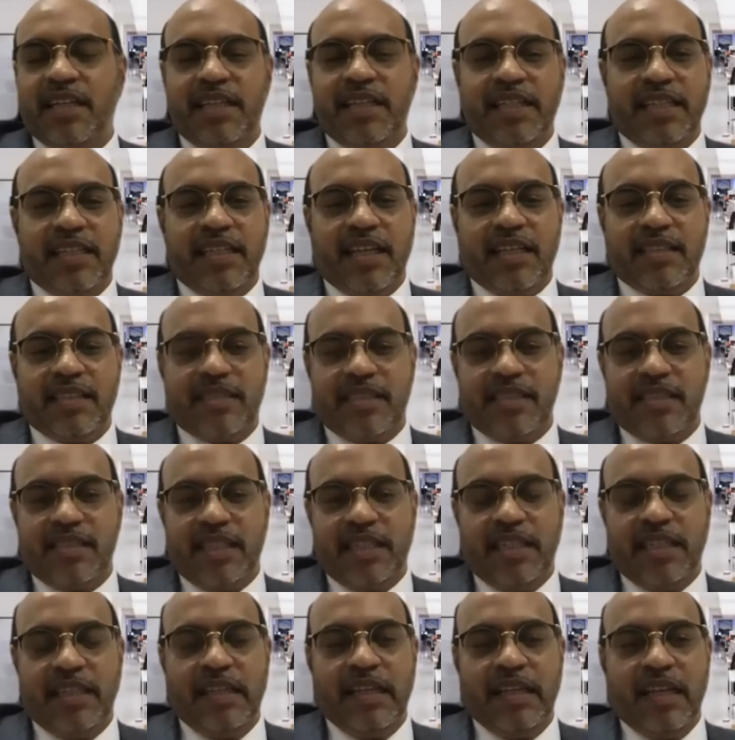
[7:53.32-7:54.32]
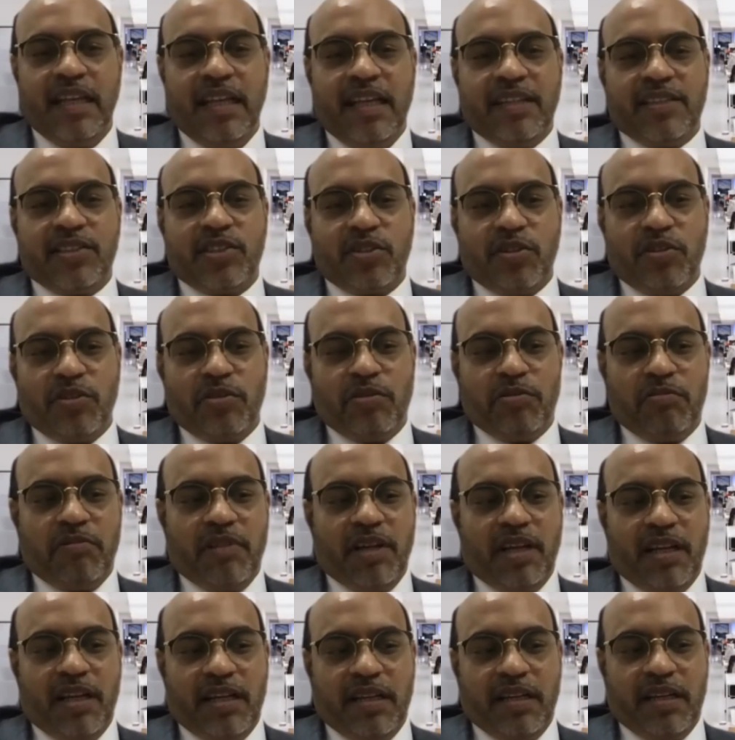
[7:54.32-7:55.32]
in Azizi. So
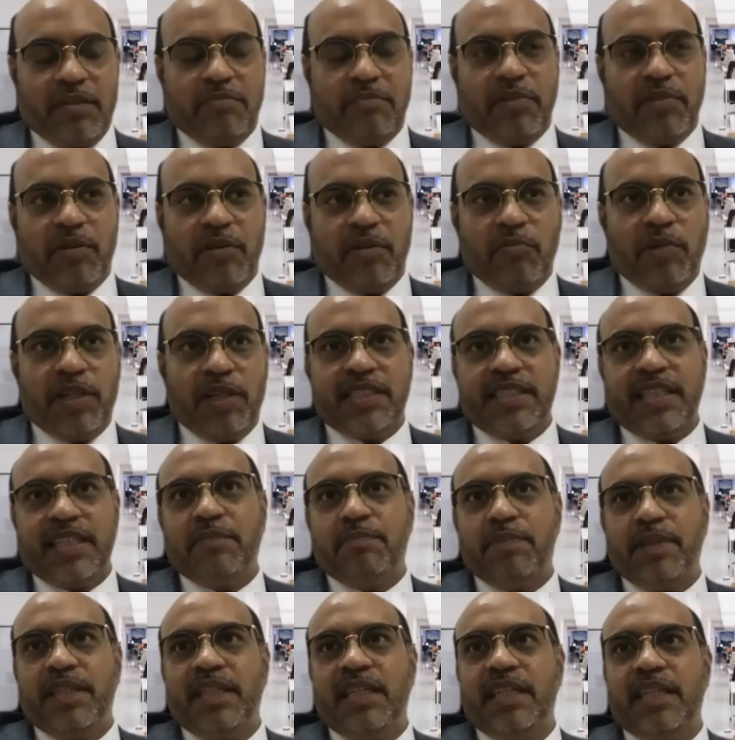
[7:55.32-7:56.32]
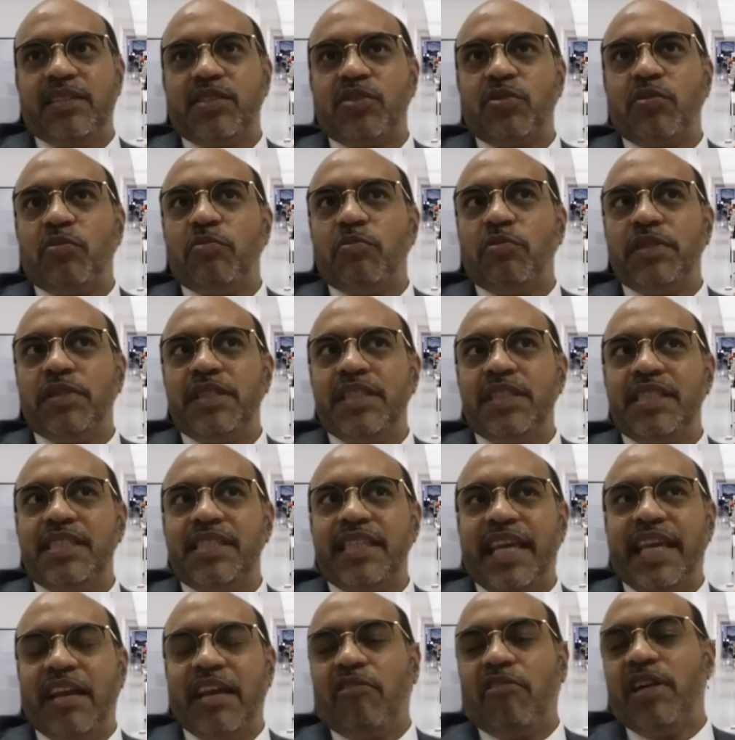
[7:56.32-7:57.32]
what is happening? So with
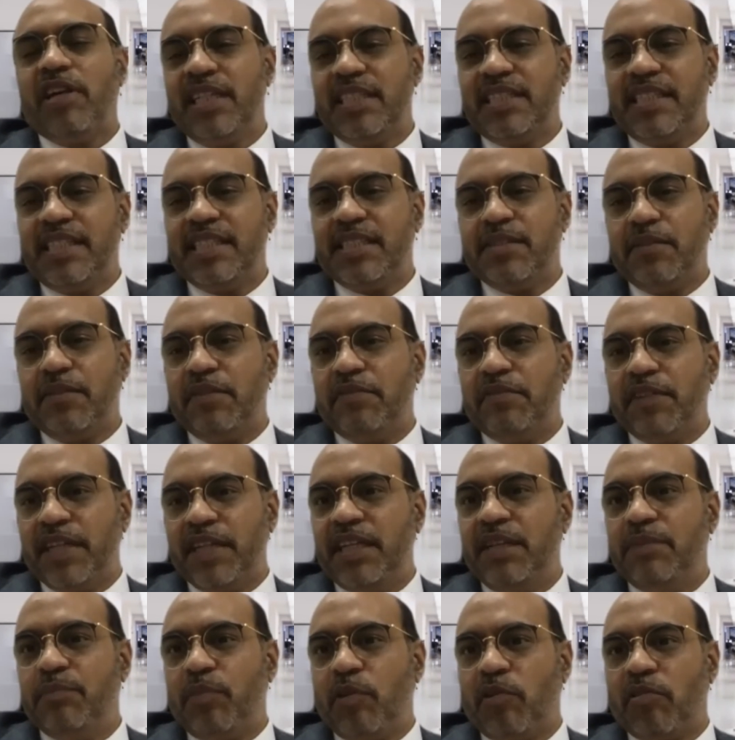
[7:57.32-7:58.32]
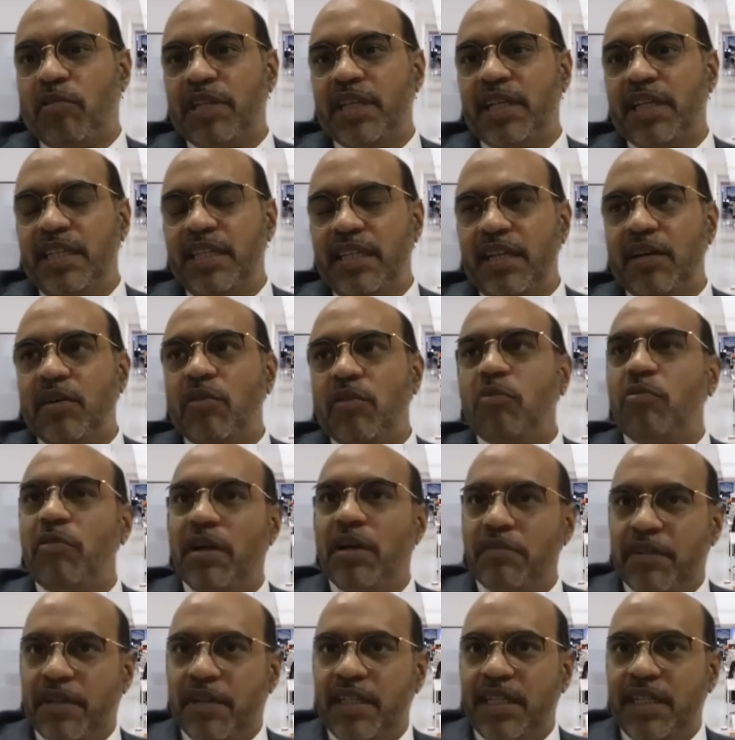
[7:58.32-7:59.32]
this, awareness is very important.
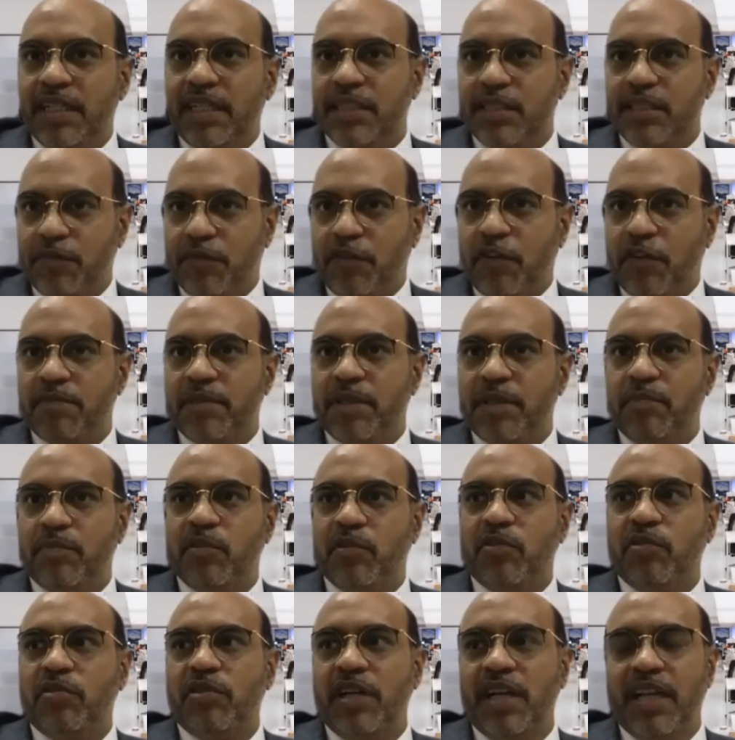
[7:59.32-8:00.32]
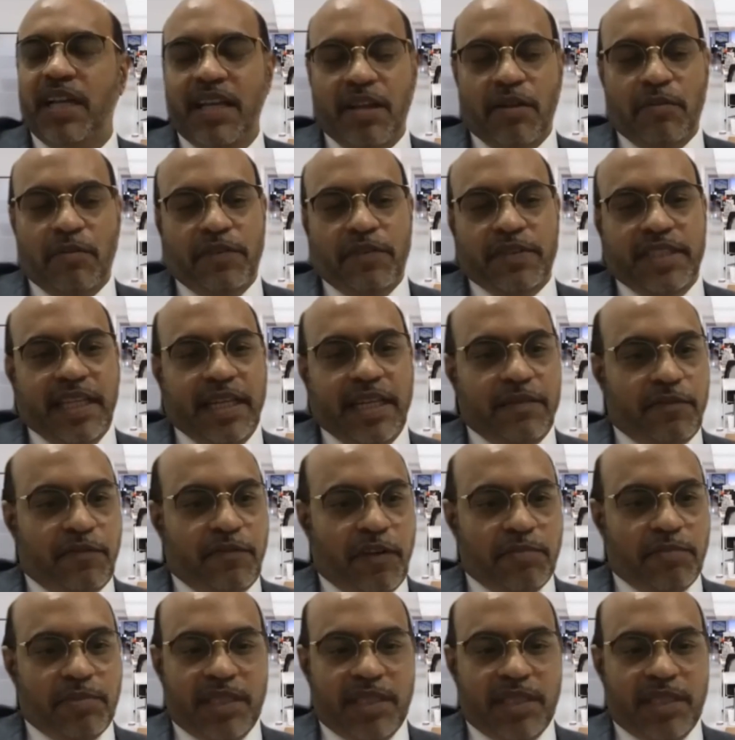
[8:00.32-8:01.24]
Whoever is from the board, then from the